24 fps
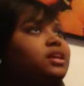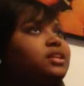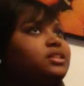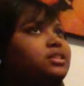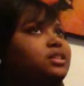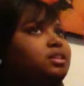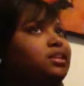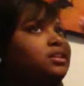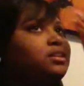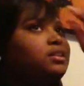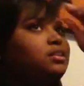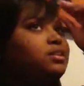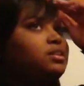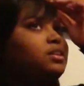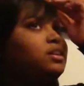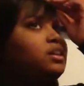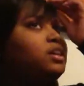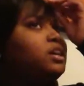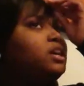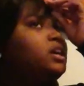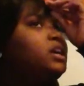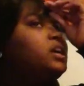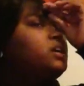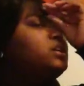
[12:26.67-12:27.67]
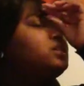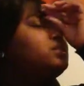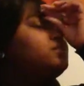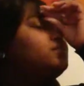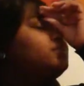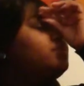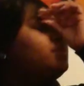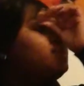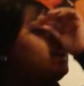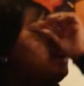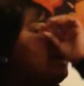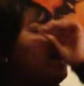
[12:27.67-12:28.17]
I think,
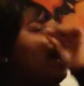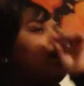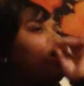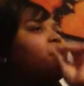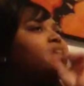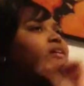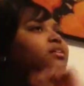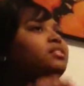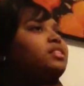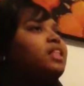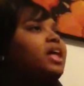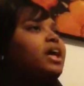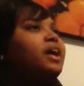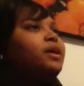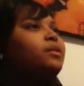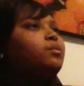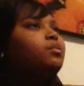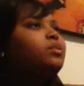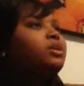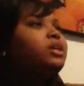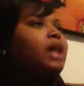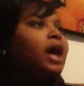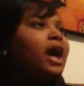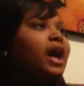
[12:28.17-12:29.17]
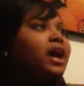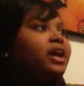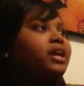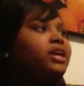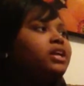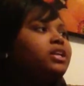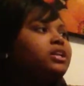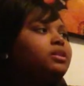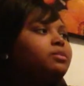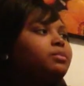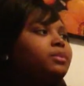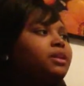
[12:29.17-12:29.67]
but will I
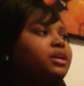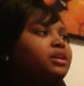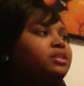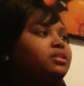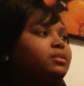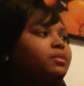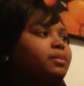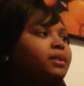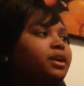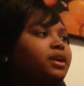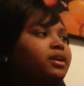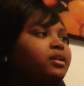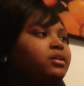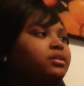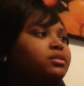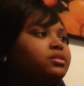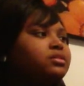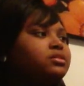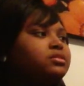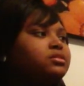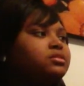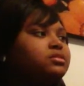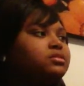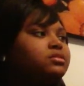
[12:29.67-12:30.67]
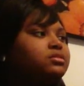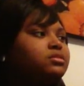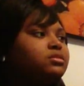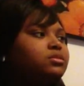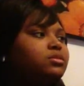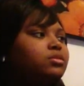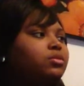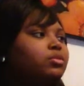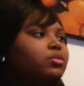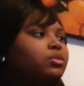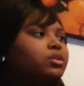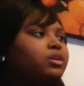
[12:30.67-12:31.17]
get to pick the parents,
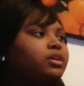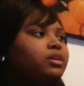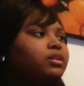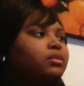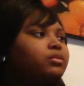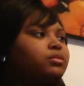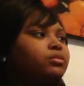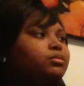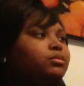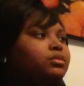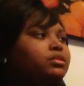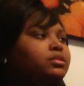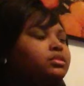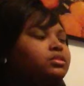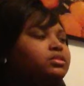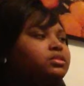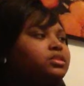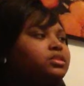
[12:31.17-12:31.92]
or will